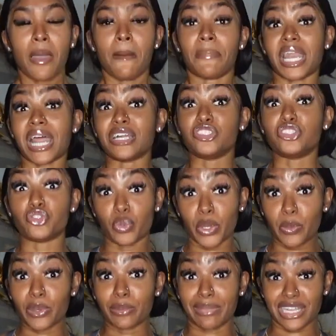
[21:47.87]
but I do
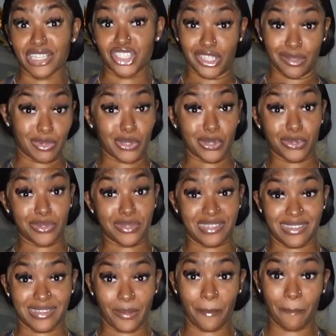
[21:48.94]
it with my gym
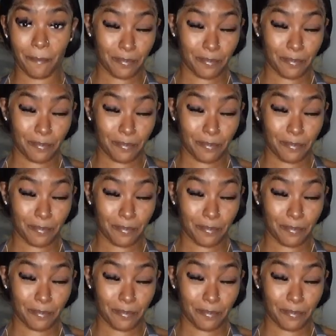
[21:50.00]
clothing